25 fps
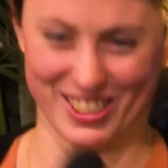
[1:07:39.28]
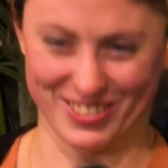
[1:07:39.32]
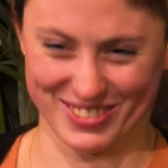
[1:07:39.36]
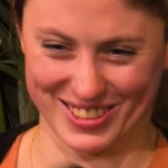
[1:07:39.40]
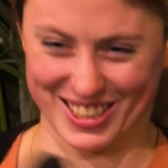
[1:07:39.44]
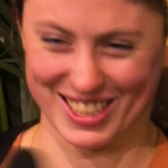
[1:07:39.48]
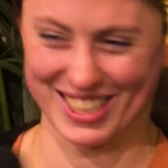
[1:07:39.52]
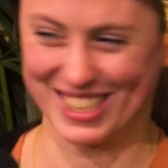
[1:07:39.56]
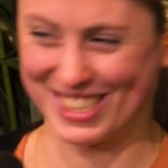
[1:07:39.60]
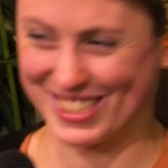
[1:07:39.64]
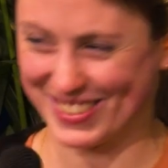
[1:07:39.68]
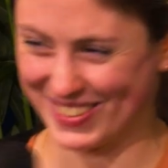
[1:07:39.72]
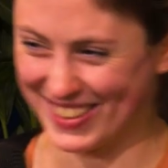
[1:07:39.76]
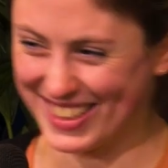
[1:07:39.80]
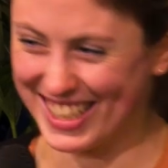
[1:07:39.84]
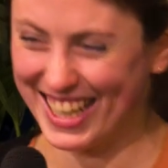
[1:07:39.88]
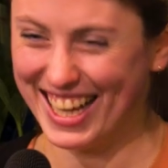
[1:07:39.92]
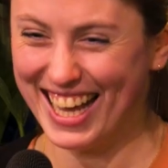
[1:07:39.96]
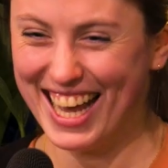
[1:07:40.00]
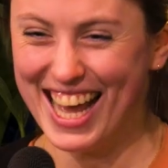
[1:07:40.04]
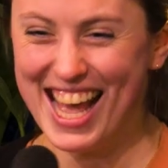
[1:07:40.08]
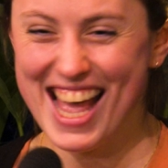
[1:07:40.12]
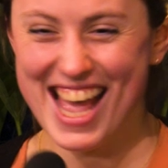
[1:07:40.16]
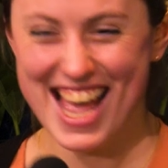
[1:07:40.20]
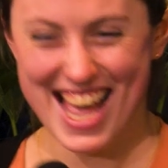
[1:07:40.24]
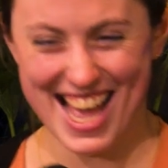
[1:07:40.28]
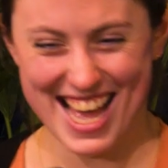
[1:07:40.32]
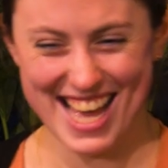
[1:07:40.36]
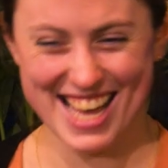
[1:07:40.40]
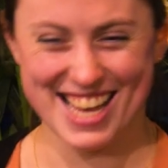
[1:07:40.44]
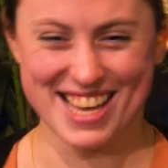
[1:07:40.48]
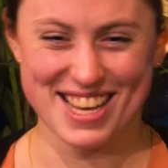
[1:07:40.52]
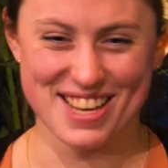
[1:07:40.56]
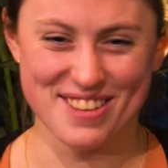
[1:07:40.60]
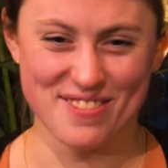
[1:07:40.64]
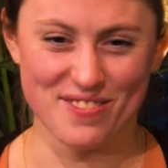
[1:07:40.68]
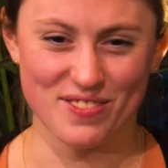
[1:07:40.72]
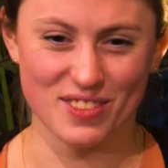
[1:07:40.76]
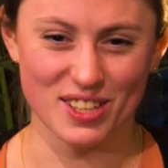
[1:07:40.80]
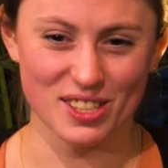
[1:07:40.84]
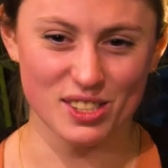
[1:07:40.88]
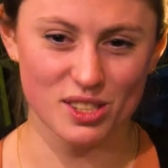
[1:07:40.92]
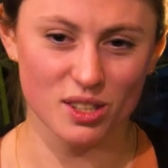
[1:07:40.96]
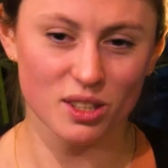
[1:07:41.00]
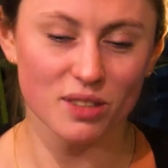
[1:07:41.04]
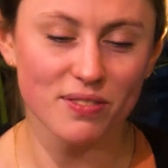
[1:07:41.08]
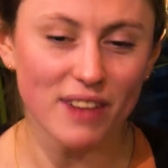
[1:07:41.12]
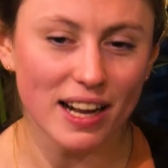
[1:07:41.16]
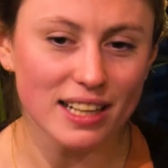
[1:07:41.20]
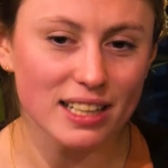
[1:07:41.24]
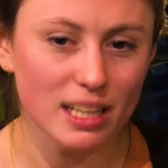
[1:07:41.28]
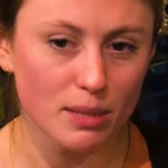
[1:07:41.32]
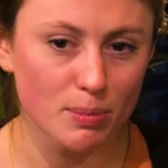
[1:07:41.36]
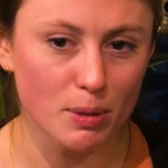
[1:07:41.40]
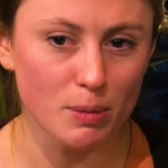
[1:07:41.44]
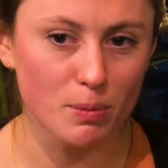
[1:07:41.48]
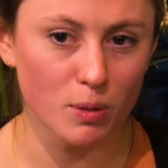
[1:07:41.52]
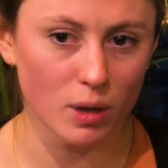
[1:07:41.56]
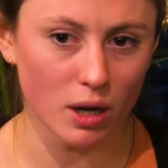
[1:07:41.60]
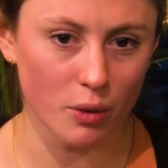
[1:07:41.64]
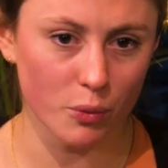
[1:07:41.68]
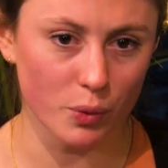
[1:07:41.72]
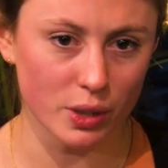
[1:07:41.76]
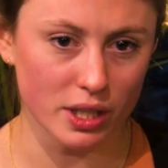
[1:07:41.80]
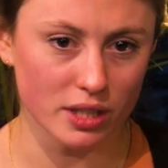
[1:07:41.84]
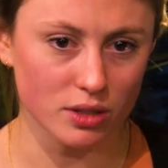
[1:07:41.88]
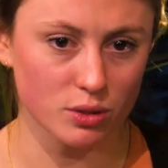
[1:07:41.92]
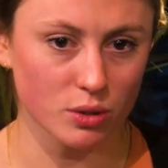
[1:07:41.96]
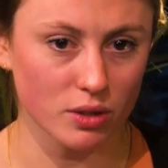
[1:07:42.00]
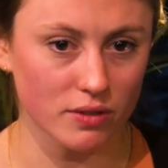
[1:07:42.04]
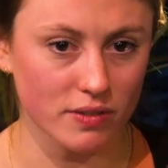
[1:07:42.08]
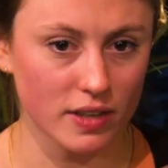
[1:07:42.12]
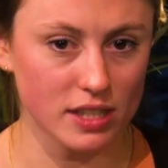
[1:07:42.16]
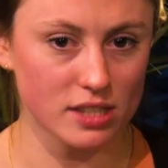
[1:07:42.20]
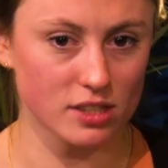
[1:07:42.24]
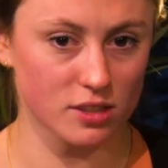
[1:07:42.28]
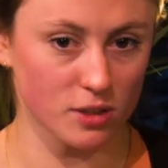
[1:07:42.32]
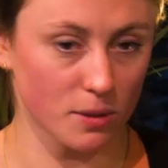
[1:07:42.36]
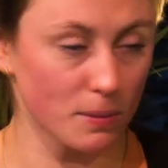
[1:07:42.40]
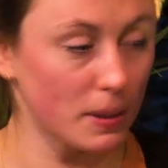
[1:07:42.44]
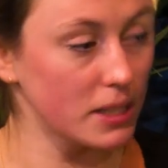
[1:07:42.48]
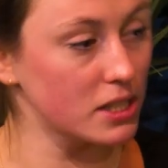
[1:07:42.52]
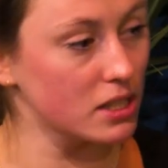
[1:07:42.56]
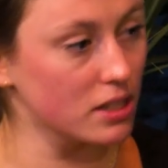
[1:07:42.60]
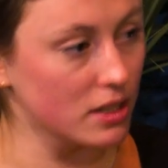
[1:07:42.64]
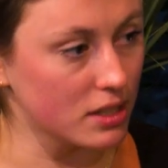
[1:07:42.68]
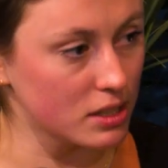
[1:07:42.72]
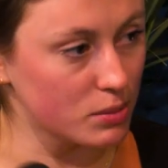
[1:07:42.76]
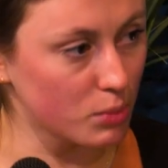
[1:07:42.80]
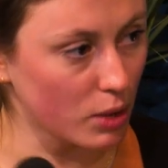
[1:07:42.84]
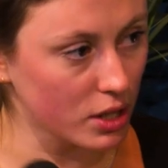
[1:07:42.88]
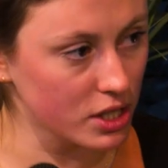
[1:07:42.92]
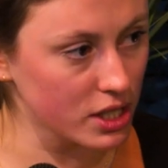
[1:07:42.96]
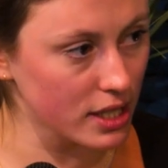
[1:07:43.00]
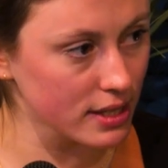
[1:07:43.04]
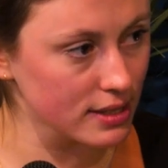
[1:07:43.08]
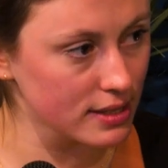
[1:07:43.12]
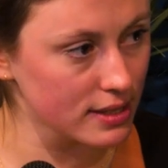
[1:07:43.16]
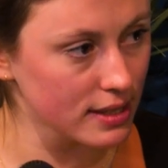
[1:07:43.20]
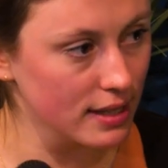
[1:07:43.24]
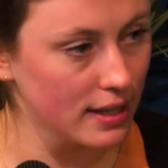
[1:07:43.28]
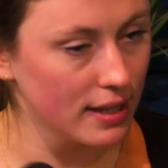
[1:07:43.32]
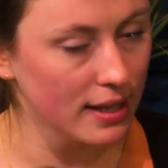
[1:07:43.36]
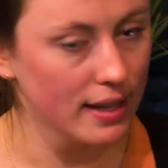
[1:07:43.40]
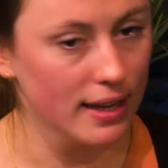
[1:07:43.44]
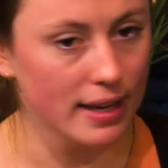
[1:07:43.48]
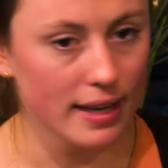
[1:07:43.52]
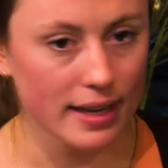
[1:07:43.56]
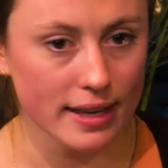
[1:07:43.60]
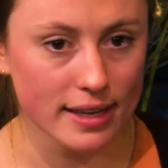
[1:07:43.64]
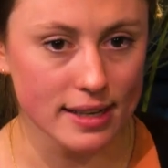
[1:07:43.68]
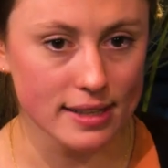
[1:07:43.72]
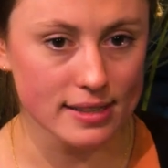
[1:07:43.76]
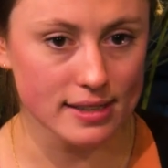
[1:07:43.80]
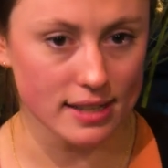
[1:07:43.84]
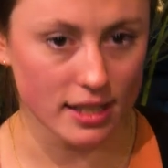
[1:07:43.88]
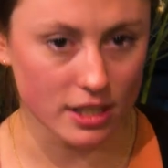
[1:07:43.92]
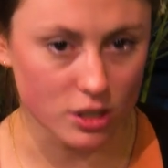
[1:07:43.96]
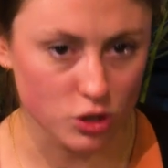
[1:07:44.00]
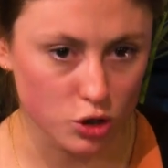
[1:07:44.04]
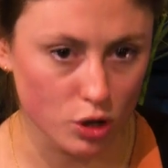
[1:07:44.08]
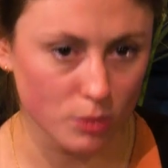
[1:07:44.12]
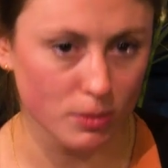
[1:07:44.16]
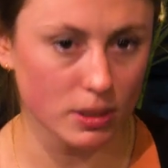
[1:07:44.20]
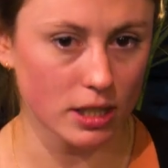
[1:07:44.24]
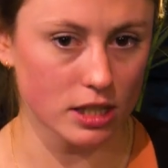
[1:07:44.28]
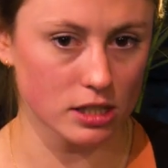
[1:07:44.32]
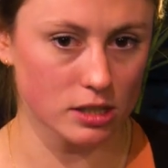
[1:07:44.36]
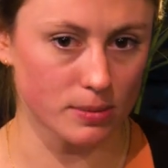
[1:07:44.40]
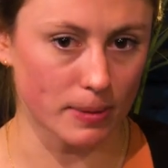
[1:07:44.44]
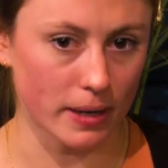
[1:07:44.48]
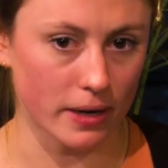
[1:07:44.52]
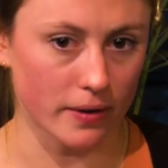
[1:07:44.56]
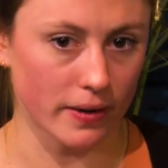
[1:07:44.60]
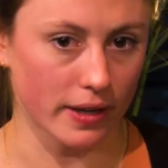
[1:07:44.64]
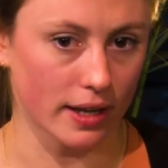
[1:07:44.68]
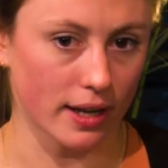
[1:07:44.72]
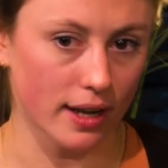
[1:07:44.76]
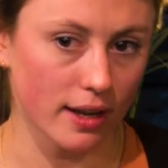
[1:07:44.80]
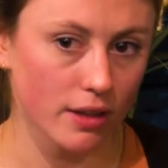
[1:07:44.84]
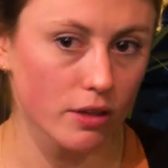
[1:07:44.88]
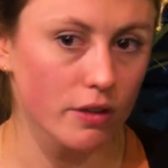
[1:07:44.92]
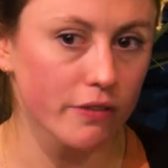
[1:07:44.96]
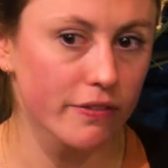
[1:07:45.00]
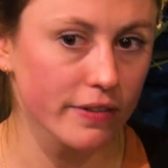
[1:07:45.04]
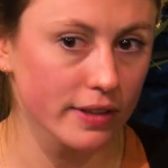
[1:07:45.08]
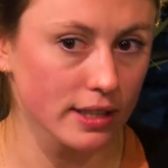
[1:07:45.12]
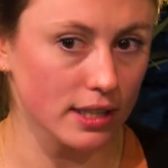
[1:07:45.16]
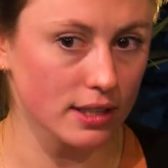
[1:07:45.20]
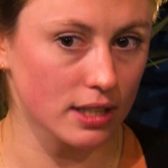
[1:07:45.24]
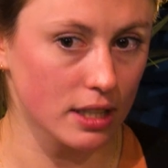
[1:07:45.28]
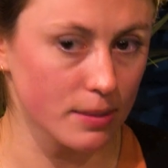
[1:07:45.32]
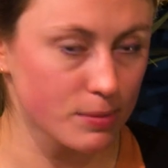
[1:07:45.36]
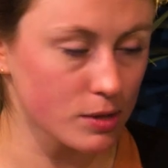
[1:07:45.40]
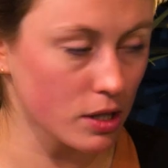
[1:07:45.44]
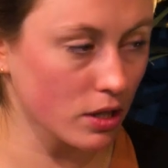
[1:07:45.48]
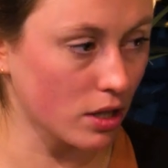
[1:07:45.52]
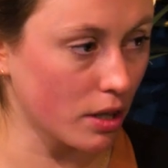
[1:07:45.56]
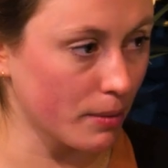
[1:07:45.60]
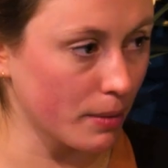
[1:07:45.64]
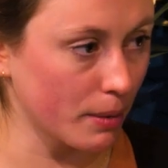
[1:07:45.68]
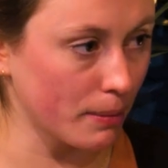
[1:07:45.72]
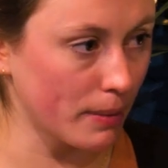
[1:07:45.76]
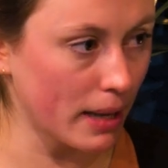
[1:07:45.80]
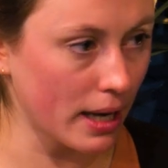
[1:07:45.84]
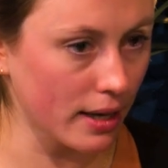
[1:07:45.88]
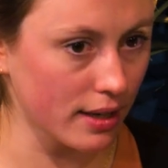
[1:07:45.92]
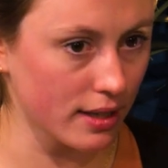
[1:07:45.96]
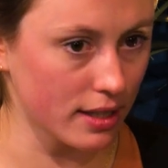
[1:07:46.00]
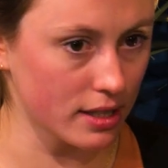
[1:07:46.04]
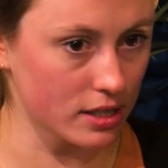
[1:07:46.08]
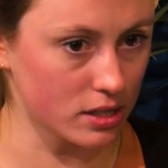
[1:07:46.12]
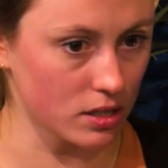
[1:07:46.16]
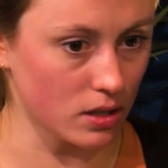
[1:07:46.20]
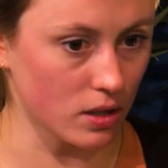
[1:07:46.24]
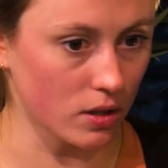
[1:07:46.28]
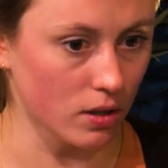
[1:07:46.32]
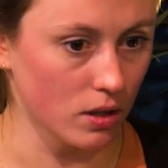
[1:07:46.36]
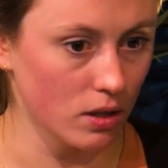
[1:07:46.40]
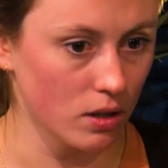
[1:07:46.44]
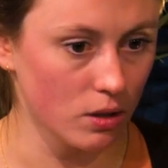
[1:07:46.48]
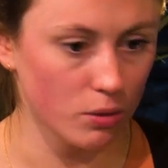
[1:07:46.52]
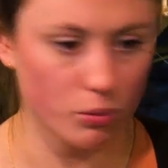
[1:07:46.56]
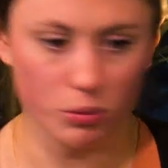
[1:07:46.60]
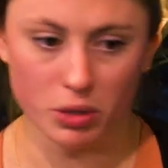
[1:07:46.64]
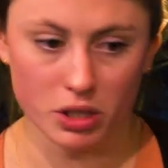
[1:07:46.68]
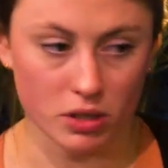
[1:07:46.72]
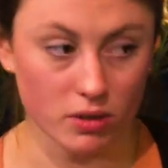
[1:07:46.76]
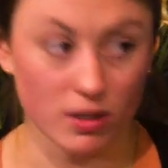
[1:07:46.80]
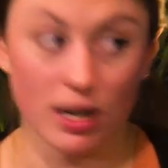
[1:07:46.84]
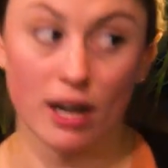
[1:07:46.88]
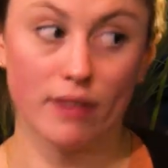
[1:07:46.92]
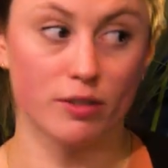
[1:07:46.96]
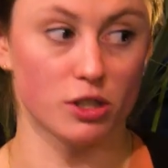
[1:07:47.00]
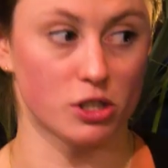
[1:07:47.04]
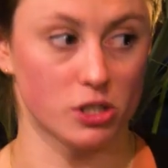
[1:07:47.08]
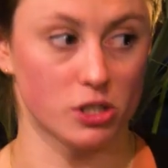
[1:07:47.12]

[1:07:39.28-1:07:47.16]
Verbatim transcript: after this one. Um, so the fact that people are willing to invest so much in this project is extremely inspiring. And the thing that keeps on coming back is, you know, we don't have a